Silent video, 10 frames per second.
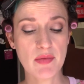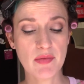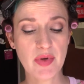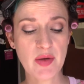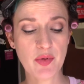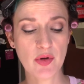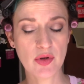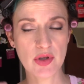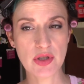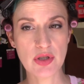
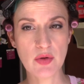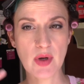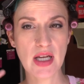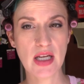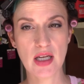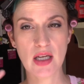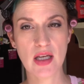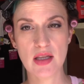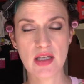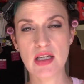people
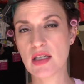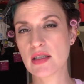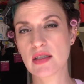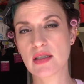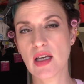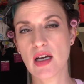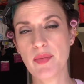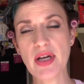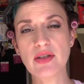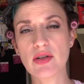doing these
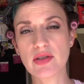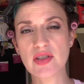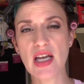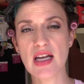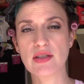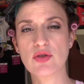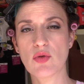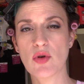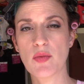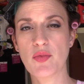pen curl sets
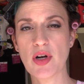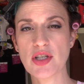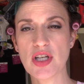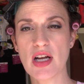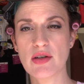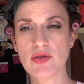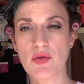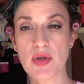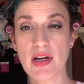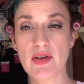or brush outs or
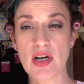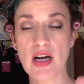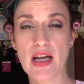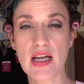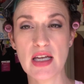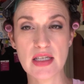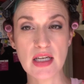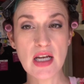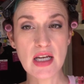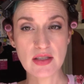whatever, and
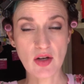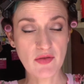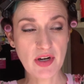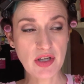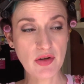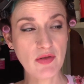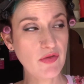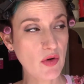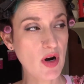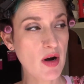it's all very
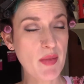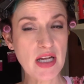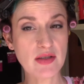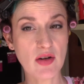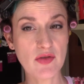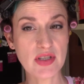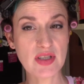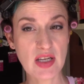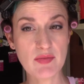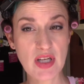uniform. It's all the
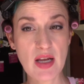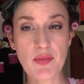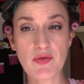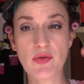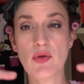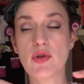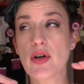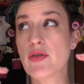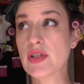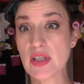same type of
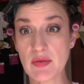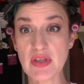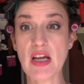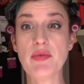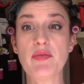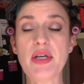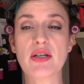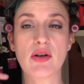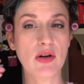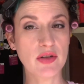roller, the same type of pin
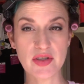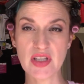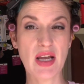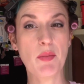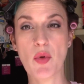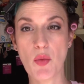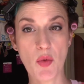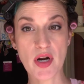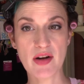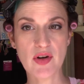curl, the same
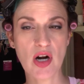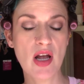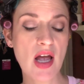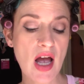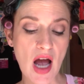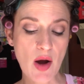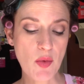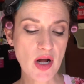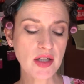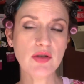whatever. I
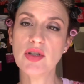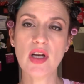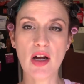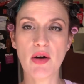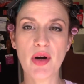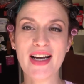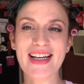want you to know